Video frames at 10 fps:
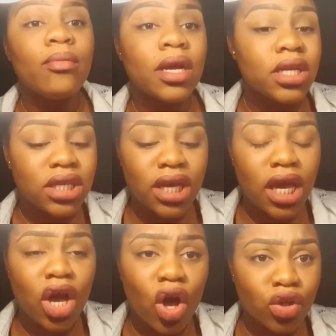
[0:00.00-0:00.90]
I'm not just
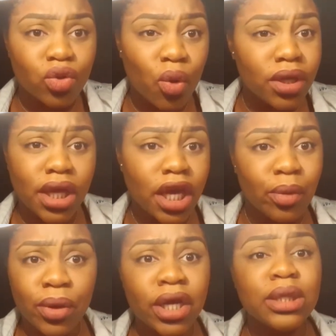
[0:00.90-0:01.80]
saying only the
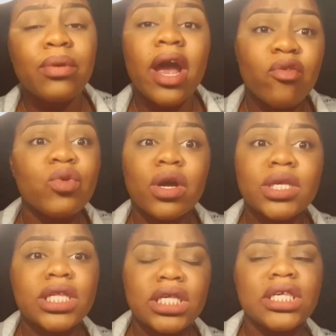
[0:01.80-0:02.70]
Europeans, but everyone
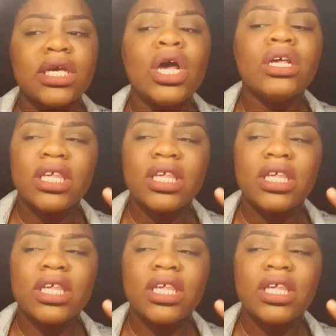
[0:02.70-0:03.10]
else needs to